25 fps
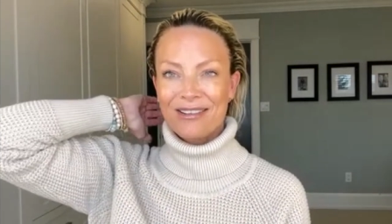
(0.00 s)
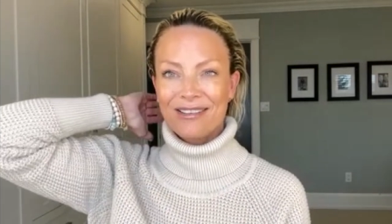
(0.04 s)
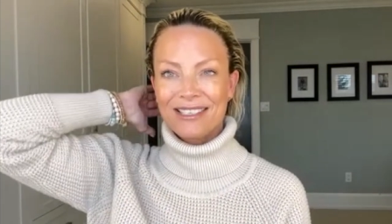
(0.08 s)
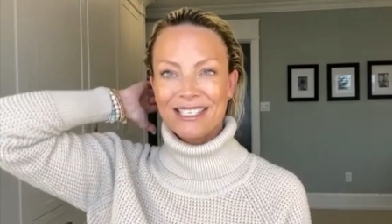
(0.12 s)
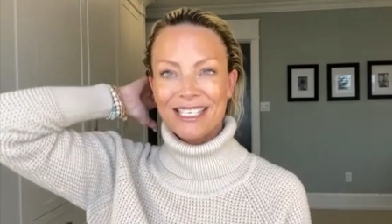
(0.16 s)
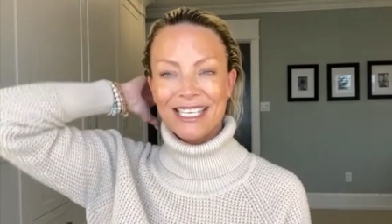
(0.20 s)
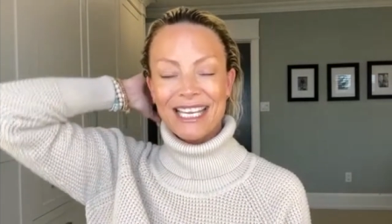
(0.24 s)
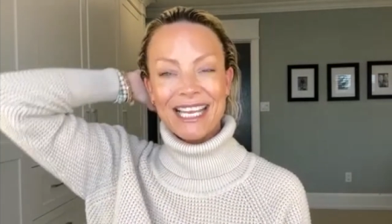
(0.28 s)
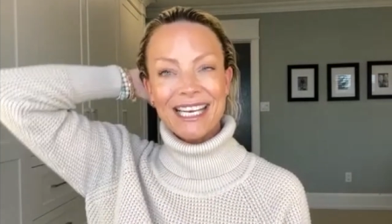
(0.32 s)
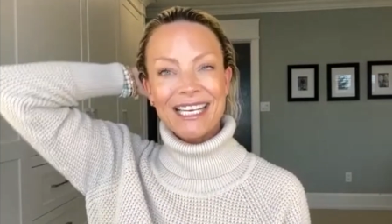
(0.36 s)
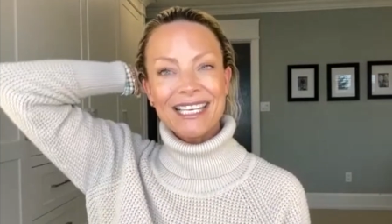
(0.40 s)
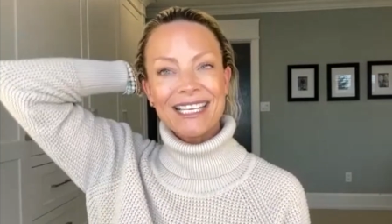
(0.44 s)
to
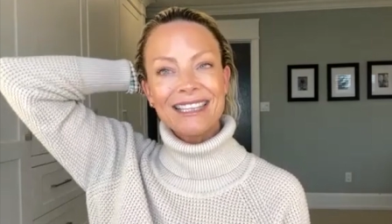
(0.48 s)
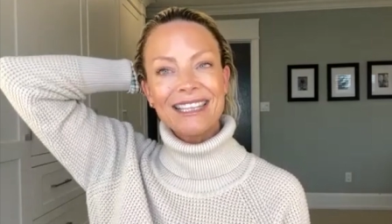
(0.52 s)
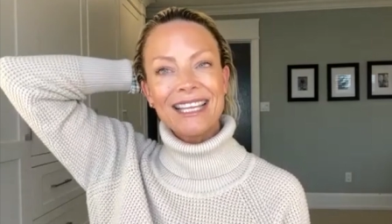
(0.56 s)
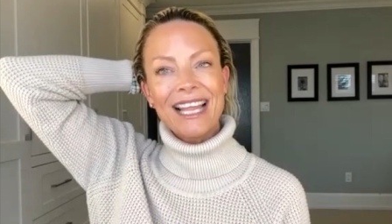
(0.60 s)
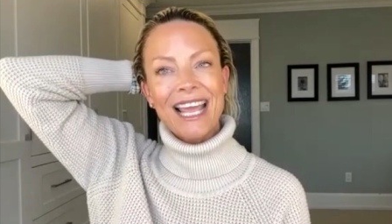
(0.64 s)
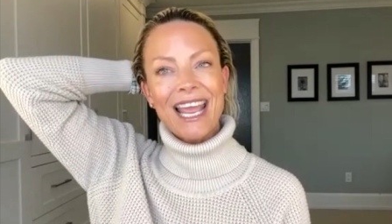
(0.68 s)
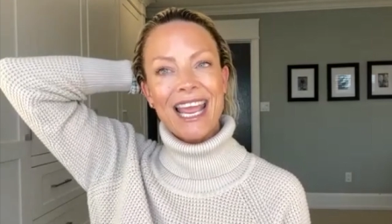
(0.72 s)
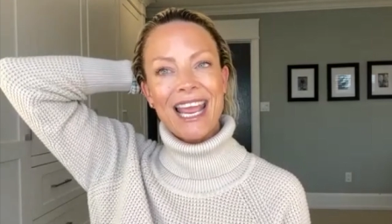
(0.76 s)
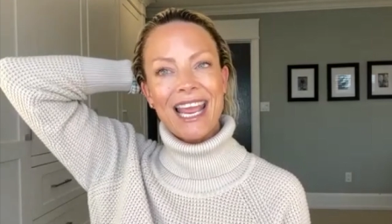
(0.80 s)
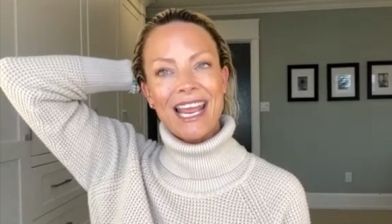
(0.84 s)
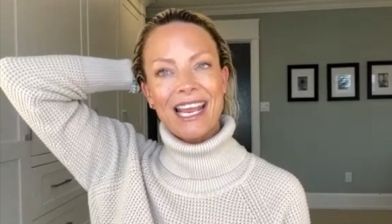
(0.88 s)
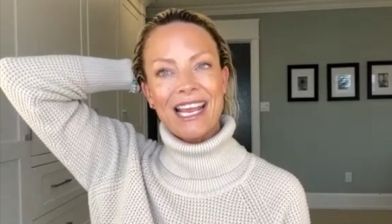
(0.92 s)
get it
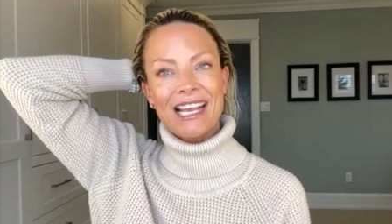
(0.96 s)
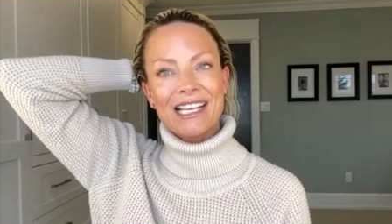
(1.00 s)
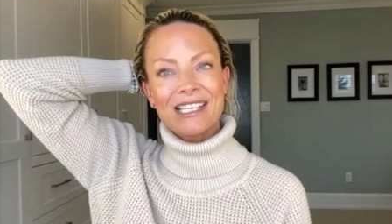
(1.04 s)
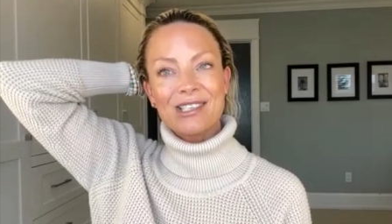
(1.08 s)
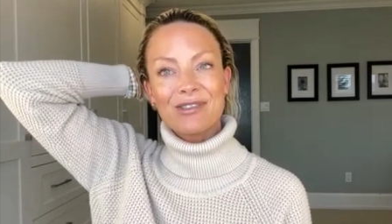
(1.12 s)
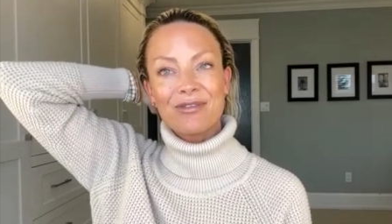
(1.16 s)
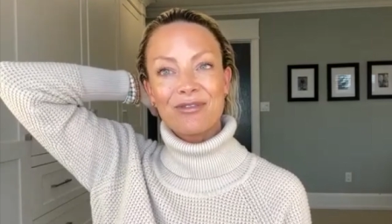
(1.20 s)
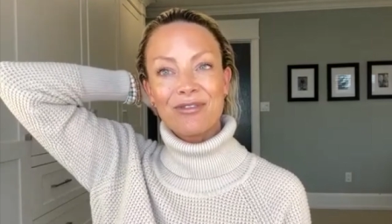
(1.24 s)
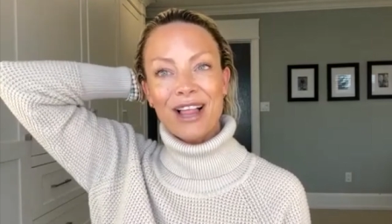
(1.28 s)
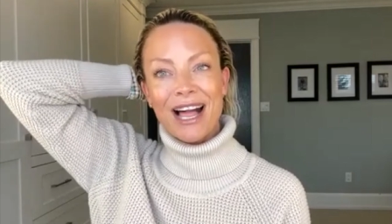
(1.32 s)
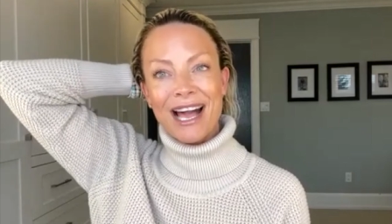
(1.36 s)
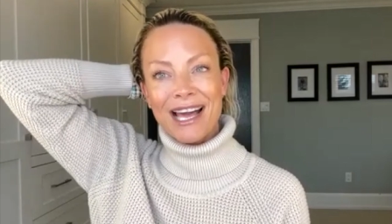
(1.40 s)
laying as
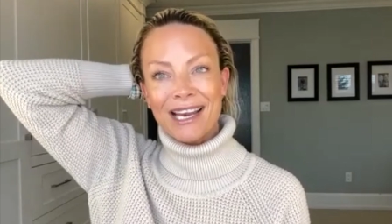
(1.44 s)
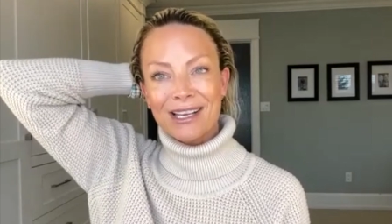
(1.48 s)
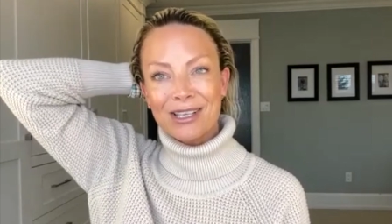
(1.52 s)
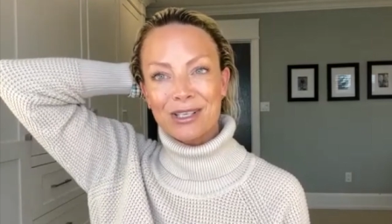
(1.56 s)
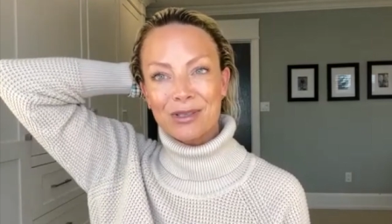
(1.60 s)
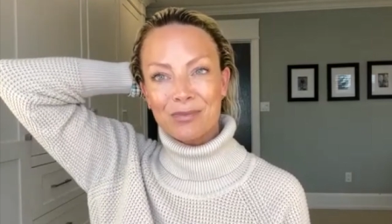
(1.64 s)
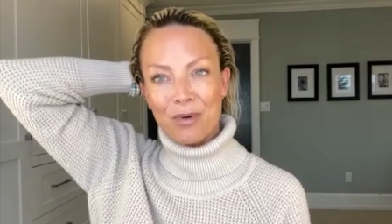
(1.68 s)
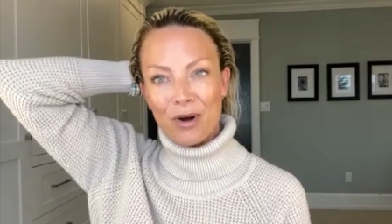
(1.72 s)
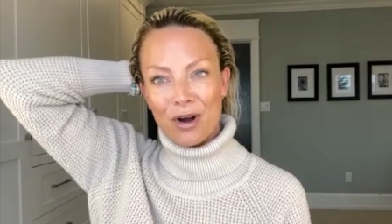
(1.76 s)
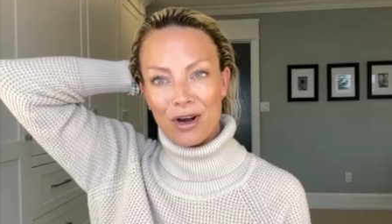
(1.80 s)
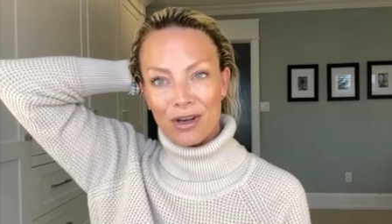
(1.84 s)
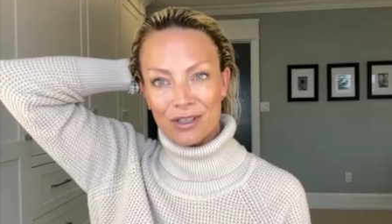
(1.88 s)
flat as
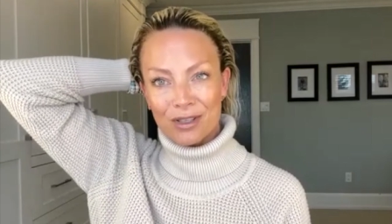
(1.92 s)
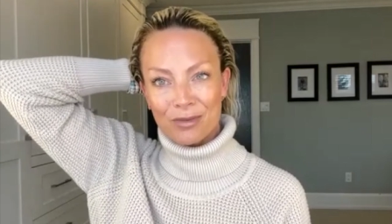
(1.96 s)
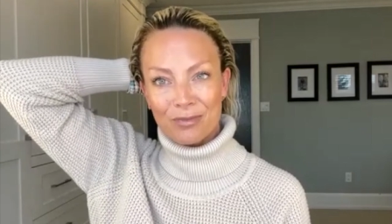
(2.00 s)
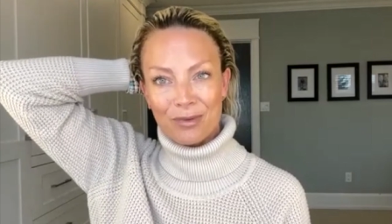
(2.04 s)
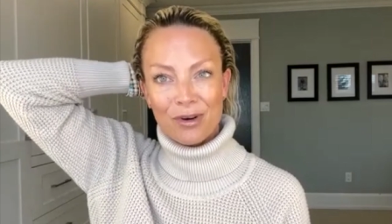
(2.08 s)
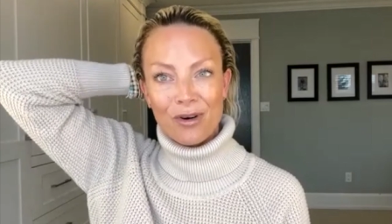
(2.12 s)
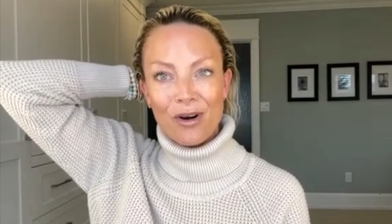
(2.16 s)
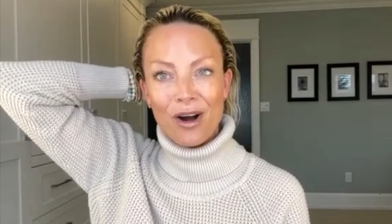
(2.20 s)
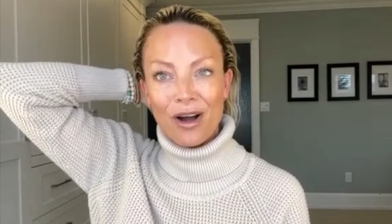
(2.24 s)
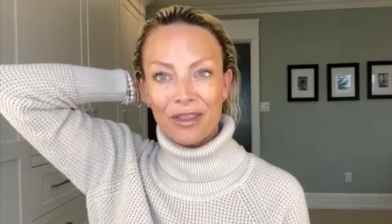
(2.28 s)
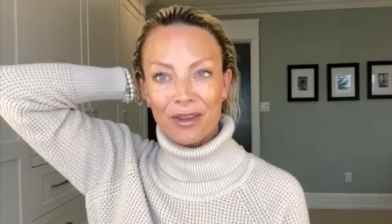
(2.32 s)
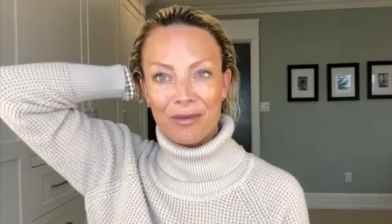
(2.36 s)

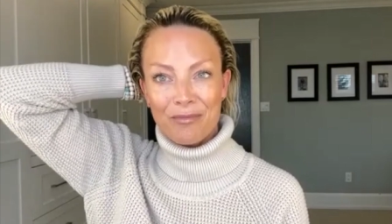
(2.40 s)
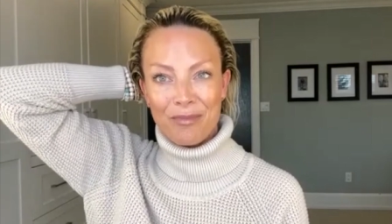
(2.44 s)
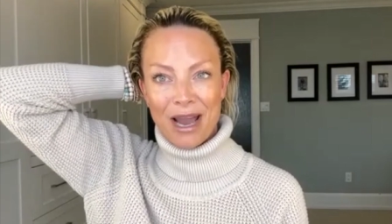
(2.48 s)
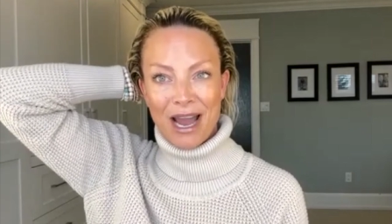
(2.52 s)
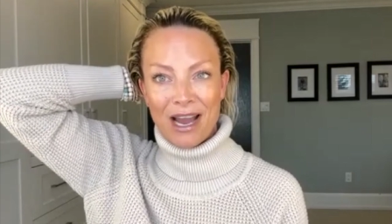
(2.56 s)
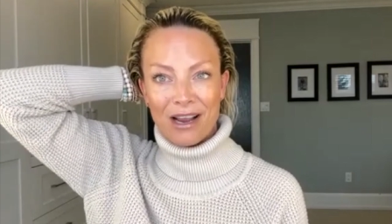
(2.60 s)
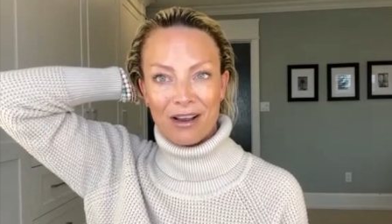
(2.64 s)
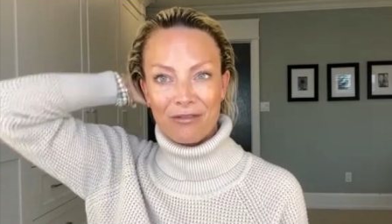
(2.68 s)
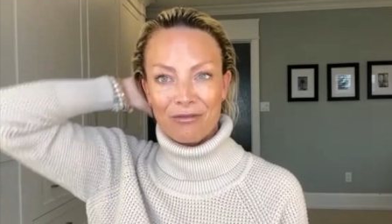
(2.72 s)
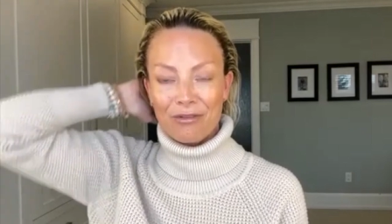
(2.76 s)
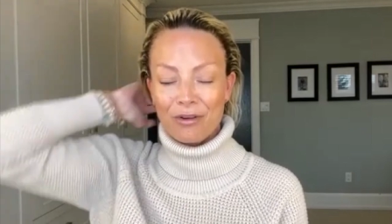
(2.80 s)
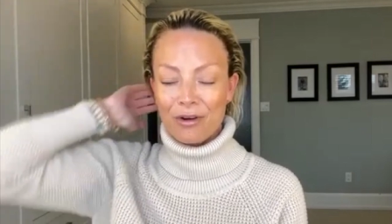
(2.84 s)
possible on the
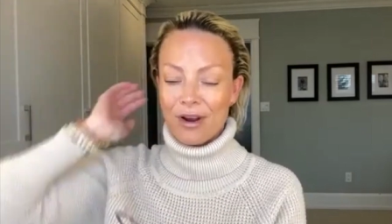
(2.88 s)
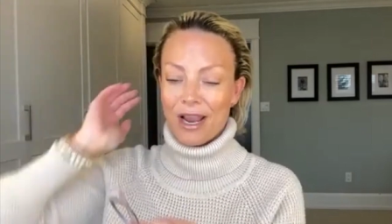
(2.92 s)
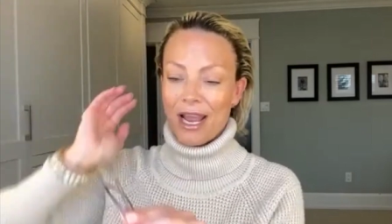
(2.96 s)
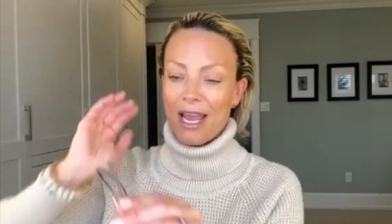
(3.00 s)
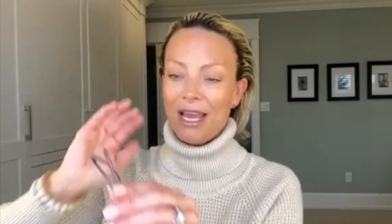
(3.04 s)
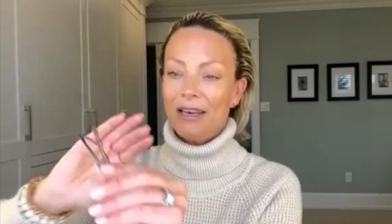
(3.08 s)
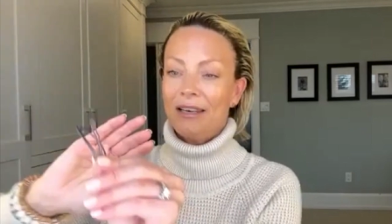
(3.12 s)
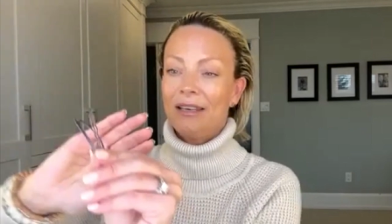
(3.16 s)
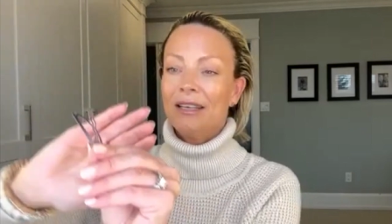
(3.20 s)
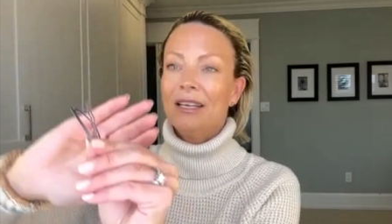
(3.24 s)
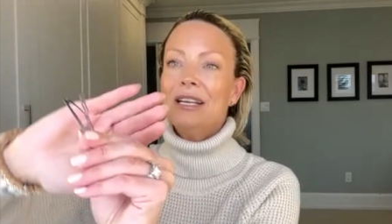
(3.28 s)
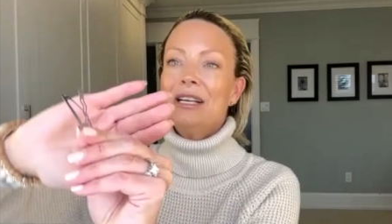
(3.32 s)
back of your
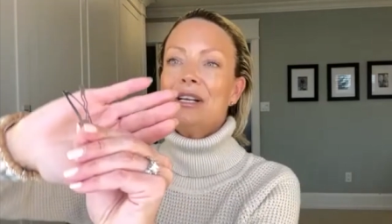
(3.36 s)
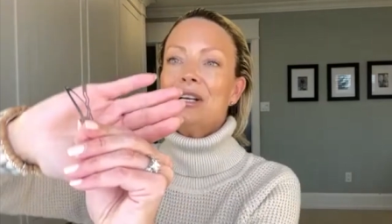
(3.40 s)
head.